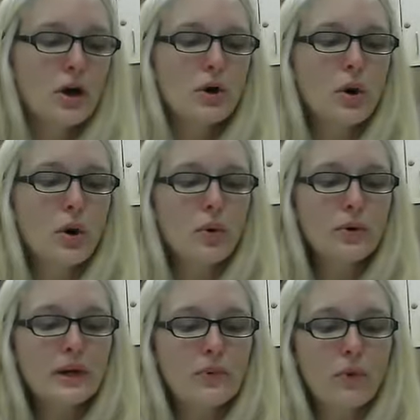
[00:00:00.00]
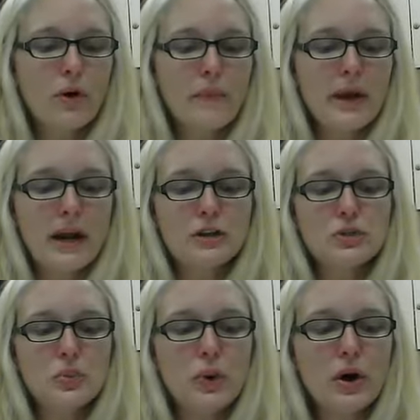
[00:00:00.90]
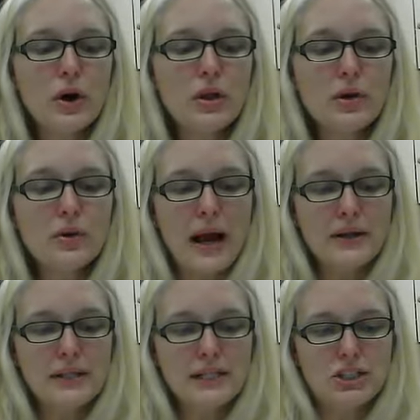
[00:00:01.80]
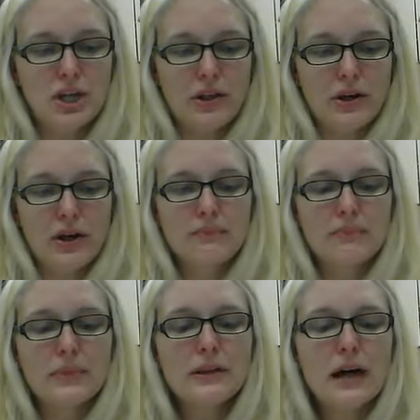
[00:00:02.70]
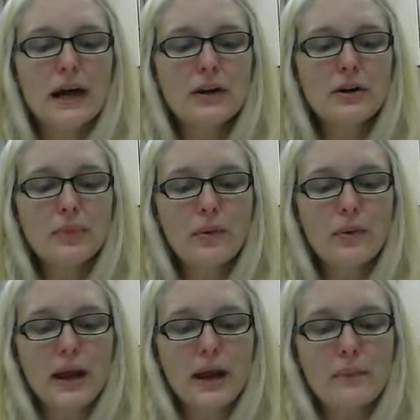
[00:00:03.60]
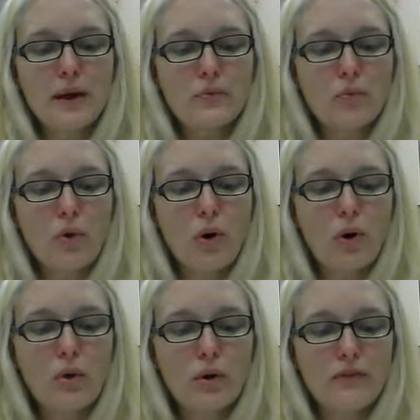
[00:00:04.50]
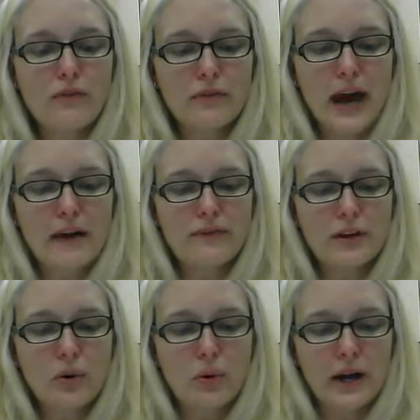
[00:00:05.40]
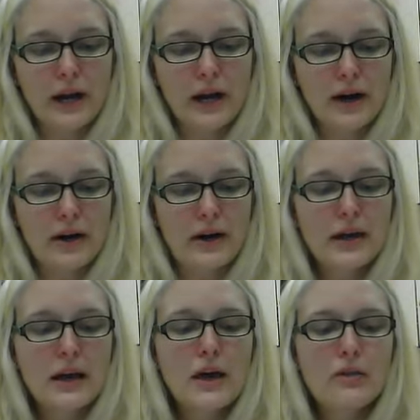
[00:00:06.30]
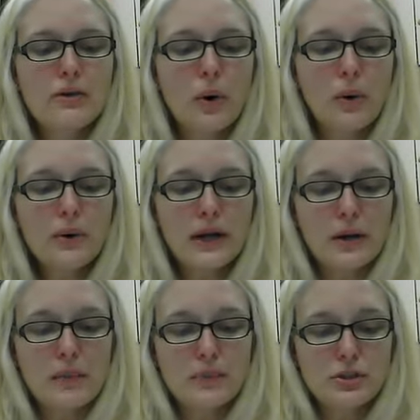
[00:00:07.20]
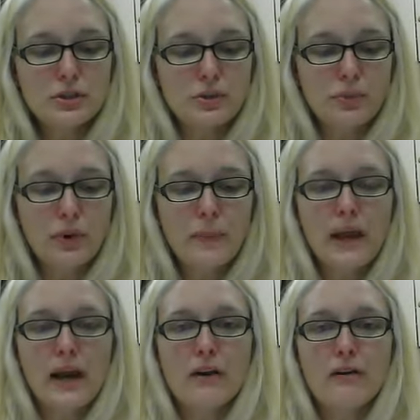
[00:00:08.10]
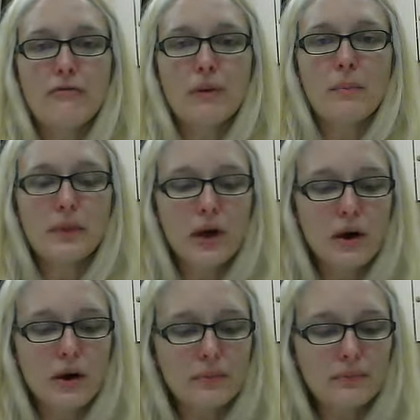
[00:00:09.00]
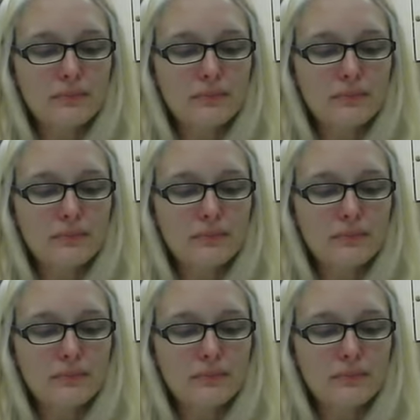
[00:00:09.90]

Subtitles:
Cold and warm air swirl around each other. The lighter warm air may roll over the heavy cold air. The cold air may push the warm air from below.